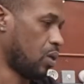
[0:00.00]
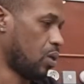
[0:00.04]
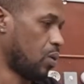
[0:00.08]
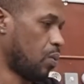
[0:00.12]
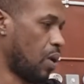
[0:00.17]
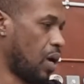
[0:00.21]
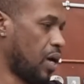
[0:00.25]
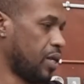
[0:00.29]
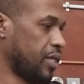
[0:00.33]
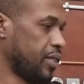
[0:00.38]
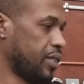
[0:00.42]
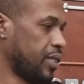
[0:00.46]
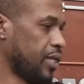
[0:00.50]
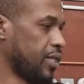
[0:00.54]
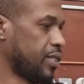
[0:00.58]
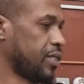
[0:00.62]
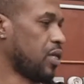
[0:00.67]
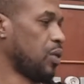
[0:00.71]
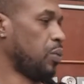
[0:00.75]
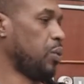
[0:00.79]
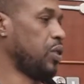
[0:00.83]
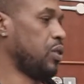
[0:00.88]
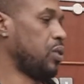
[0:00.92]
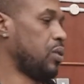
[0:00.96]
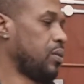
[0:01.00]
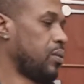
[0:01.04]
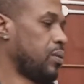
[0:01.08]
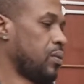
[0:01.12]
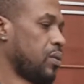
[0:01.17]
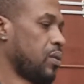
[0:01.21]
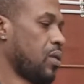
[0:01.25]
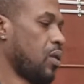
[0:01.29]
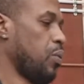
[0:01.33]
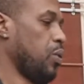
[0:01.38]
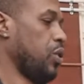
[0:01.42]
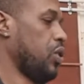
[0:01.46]
What other tests
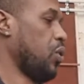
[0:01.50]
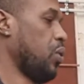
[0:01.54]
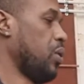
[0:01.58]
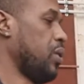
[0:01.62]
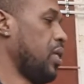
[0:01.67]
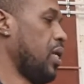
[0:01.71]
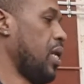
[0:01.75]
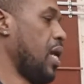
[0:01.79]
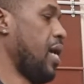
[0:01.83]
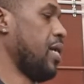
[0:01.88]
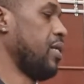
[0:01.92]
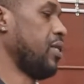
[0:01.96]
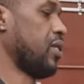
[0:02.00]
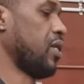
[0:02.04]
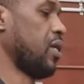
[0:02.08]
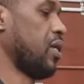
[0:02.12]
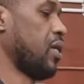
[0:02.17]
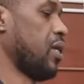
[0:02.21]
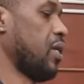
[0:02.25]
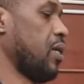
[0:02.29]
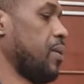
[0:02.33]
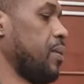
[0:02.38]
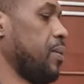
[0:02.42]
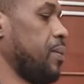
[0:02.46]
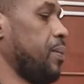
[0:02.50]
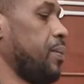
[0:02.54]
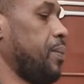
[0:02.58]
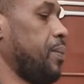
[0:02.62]
can we do on the line circuit?